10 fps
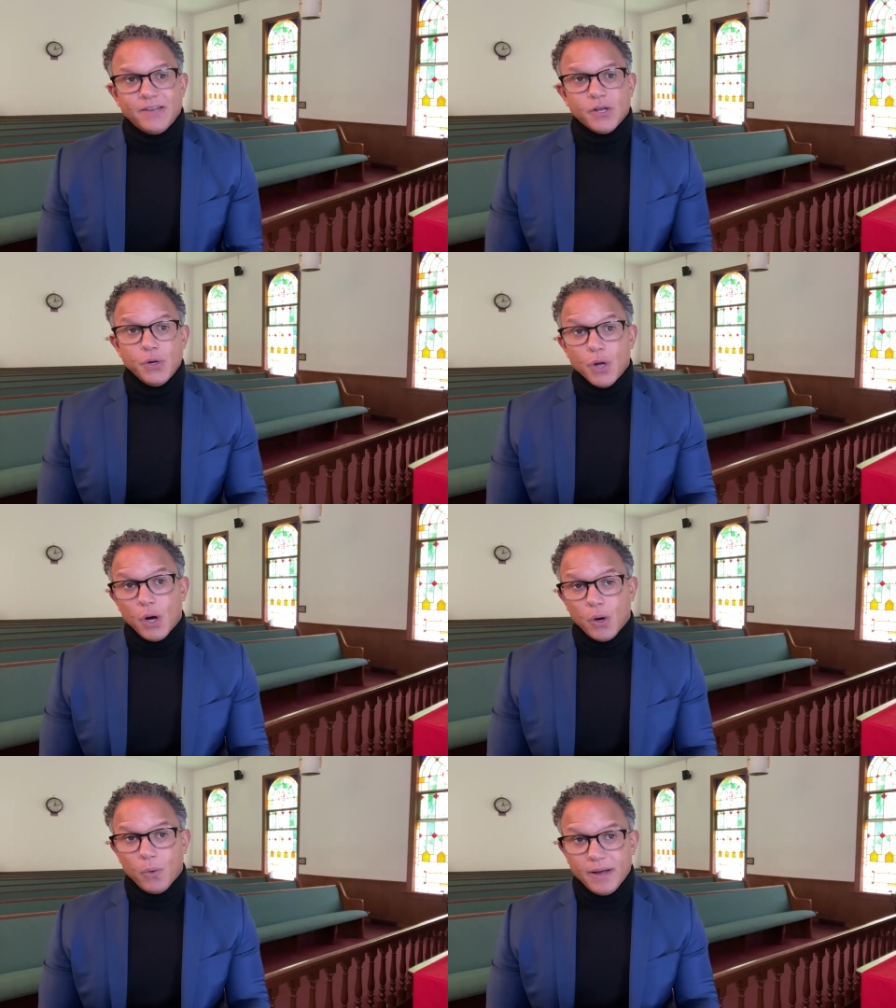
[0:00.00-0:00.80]
to
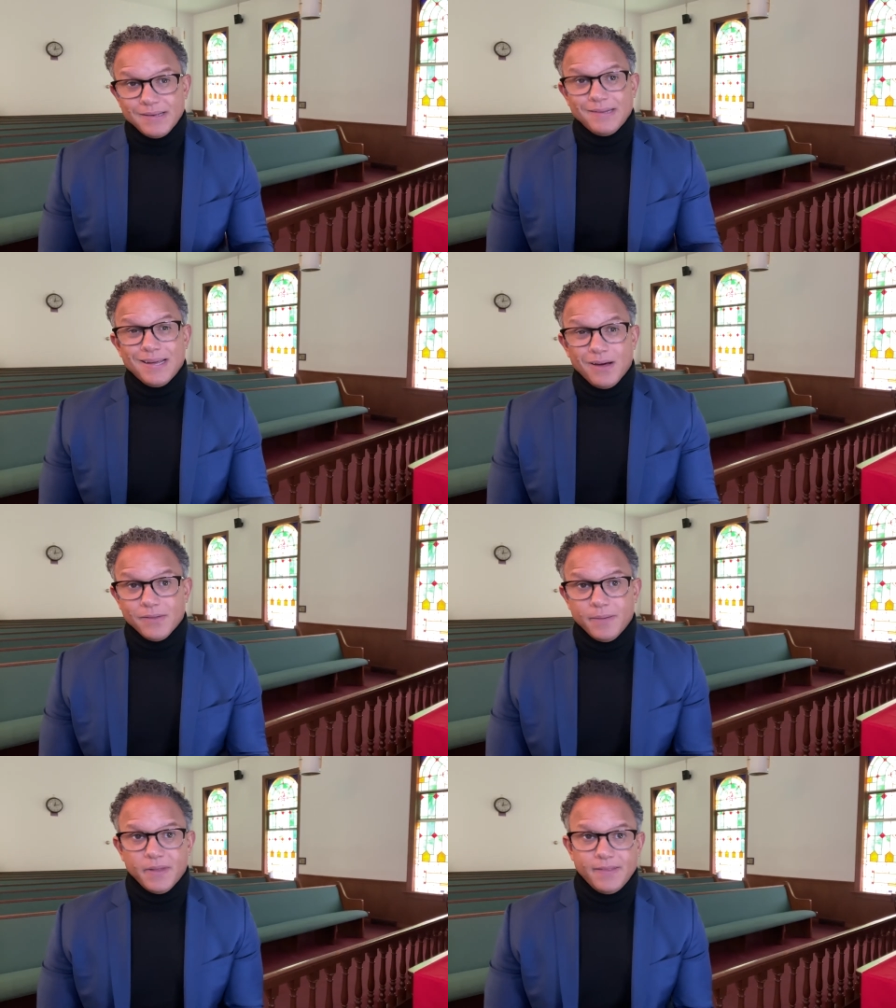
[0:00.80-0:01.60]
know and to tell
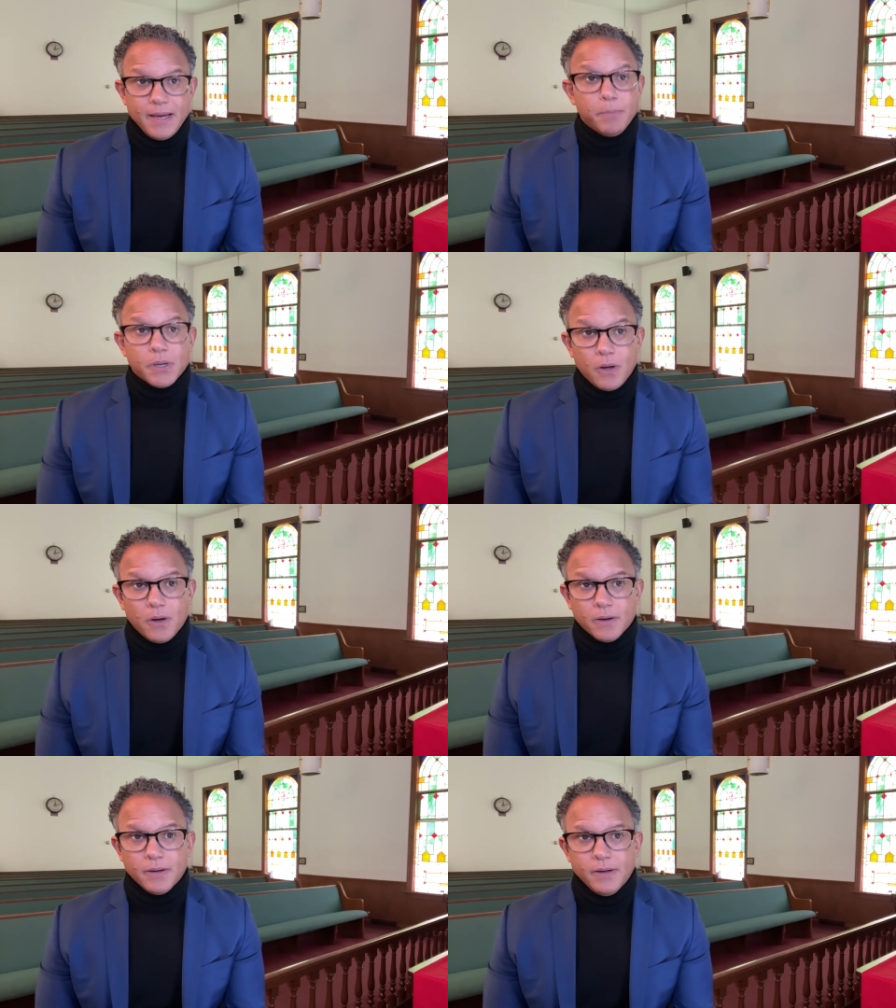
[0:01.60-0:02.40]
them that they
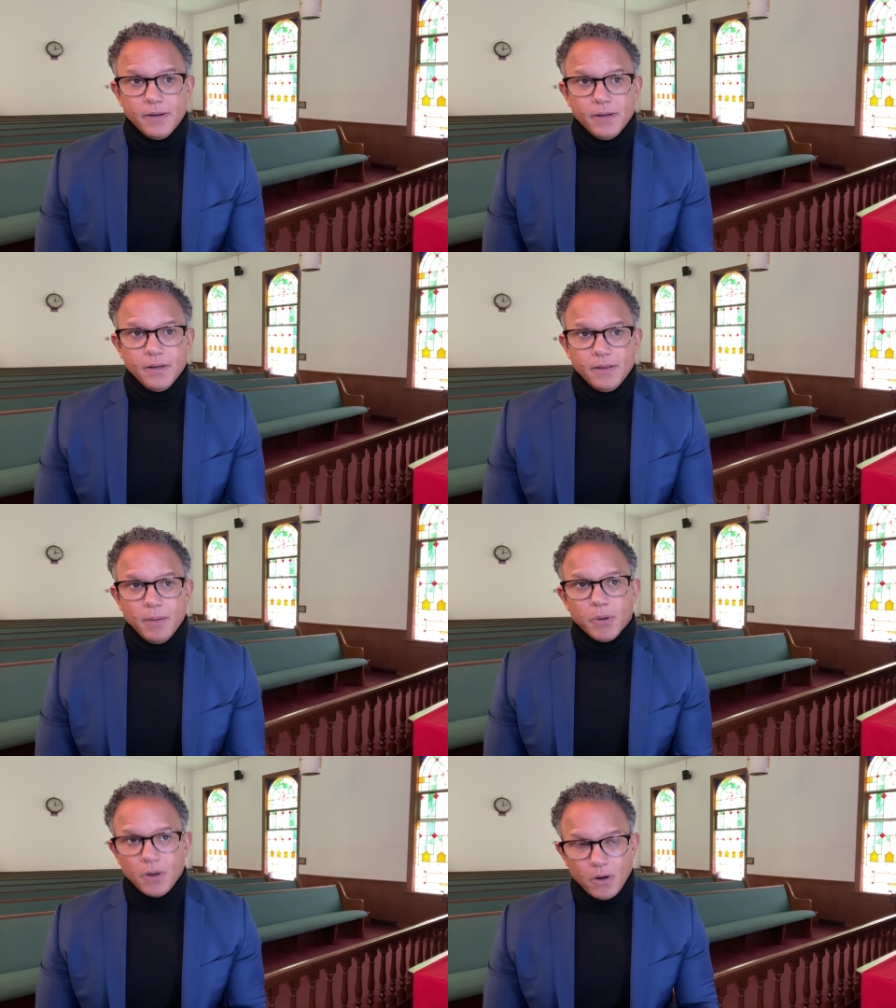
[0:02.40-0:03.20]
belong. They
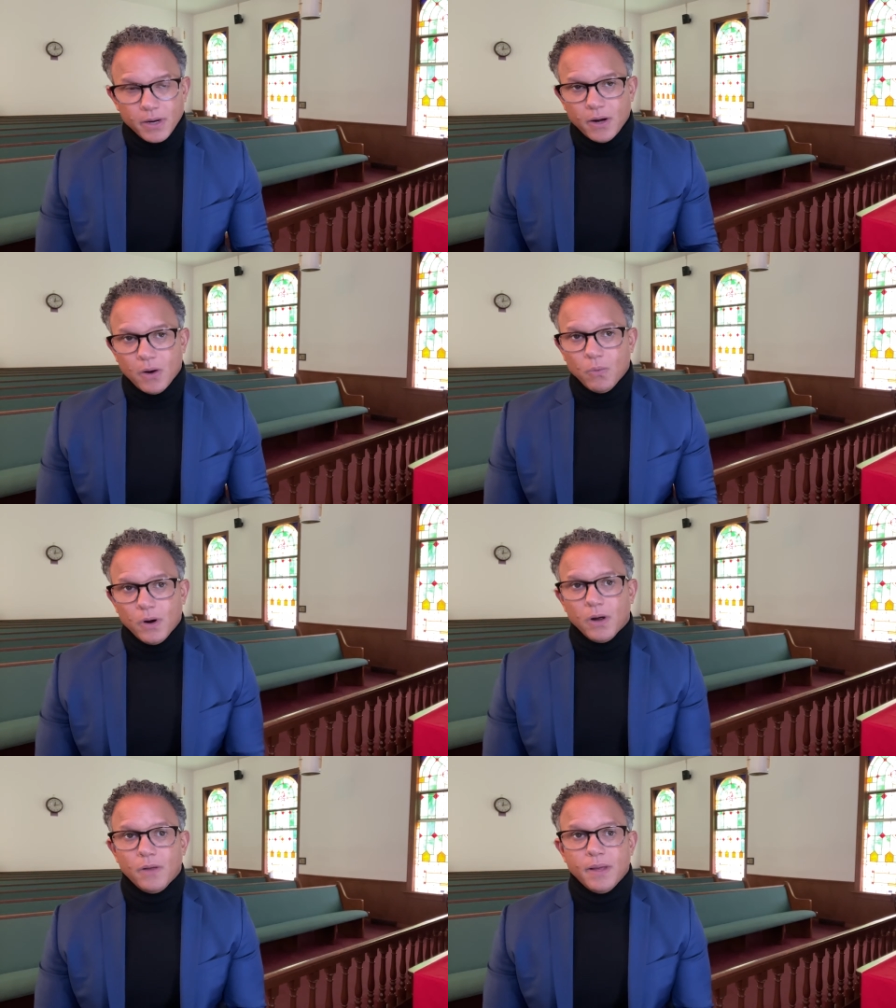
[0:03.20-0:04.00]
belong in our
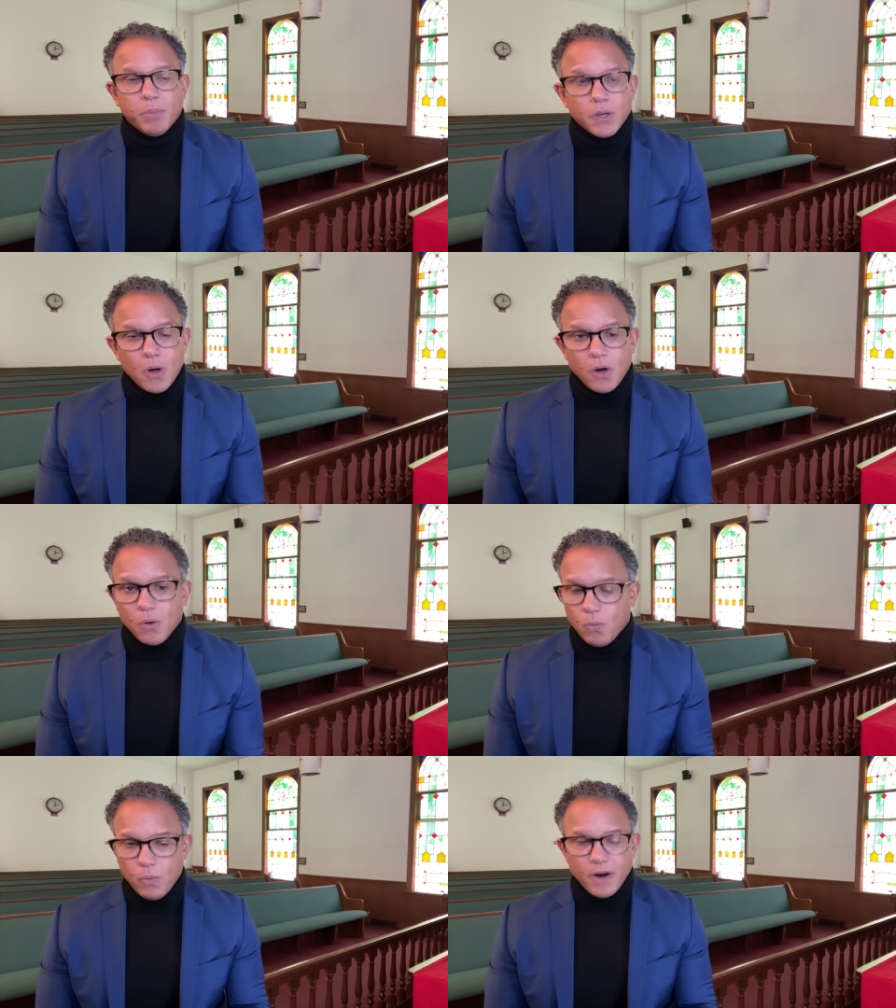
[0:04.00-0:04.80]
world, they
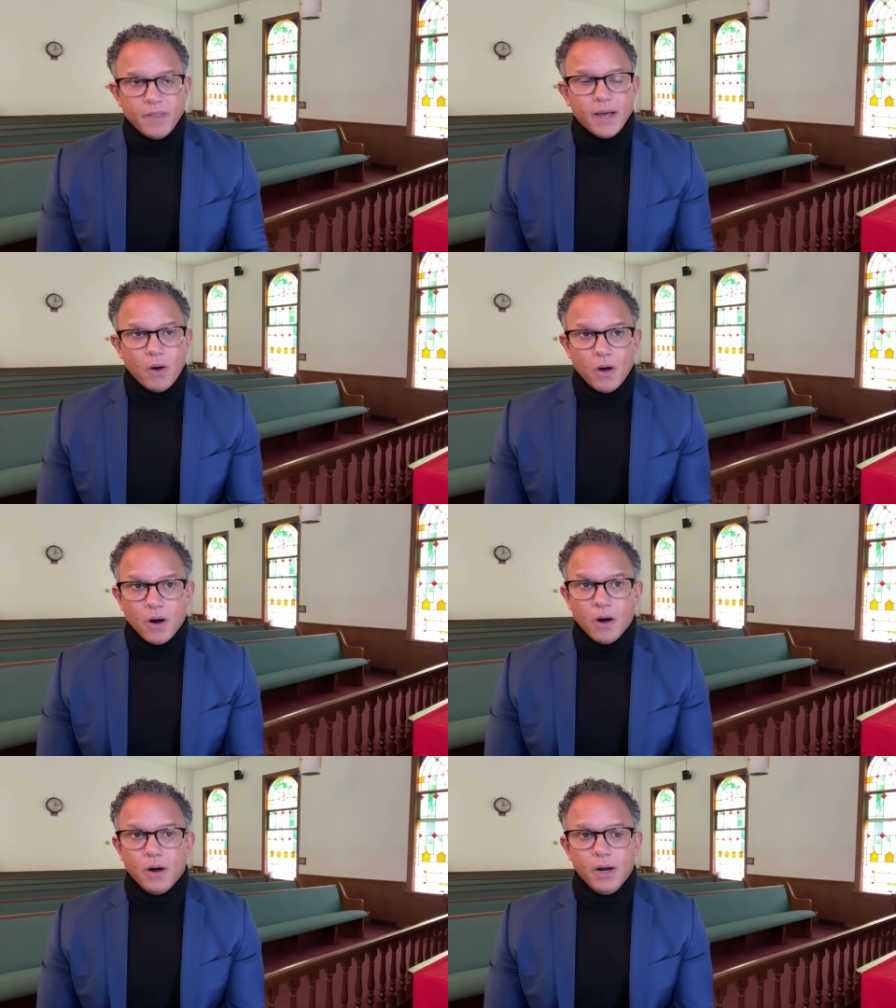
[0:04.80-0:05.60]
belong where they are,